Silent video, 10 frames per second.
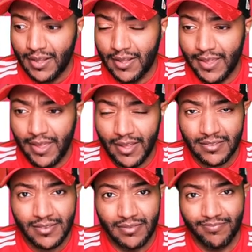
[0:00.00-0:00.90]
And
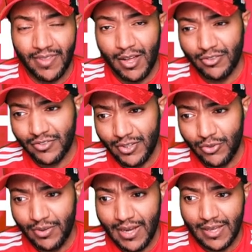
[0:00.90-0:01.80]
yes, I'll see
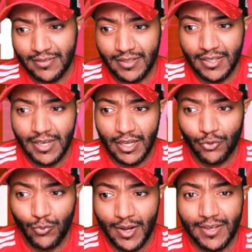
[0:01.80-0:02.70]
you guys in the
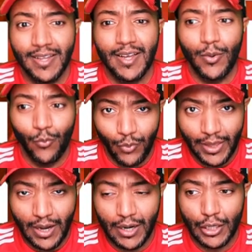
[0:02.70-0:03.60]
next one.
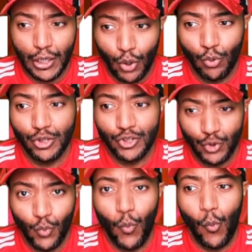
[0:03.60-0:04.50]
We are going
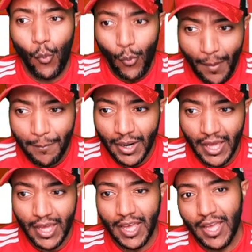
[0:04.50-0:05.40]
to
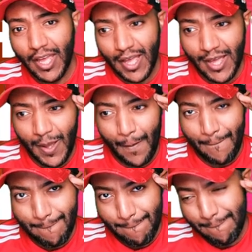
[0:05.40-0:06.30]
Wembley.
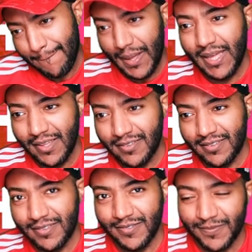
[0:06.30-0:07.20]
Peace.